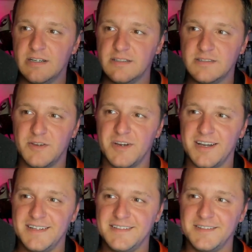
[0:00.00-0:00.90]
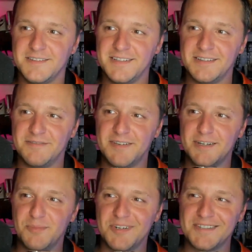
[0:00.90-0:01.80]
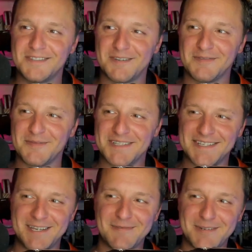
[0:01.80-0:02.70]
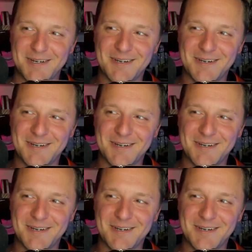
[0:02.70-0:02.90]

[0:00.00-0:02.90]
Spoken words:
So I need to clean the fingerprints off of my saber,